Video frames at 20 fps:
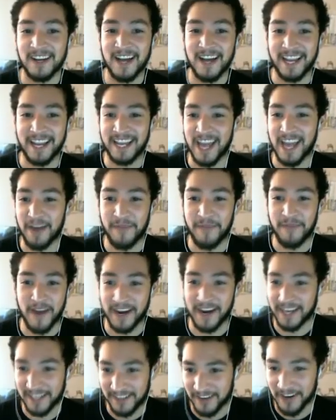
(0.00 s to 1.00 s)
I can't
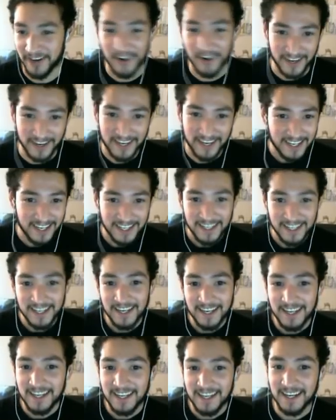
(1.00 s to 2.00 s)
fucking do it!
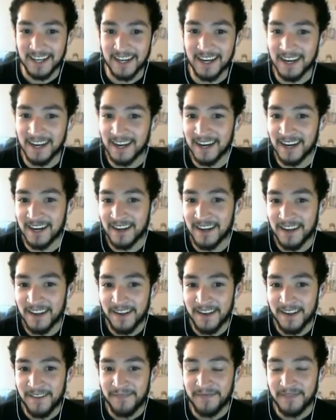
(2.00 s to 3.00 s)
Uh...
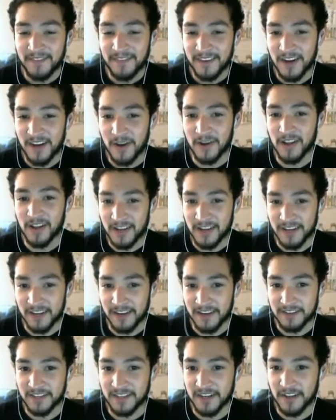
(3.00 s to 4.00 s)
Oh, look,
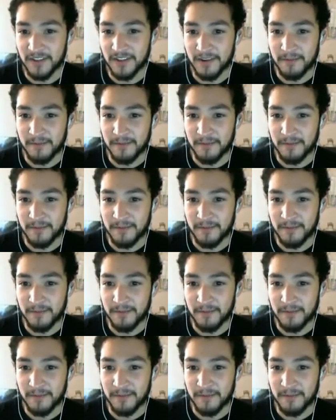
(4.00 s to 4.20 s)
and here's another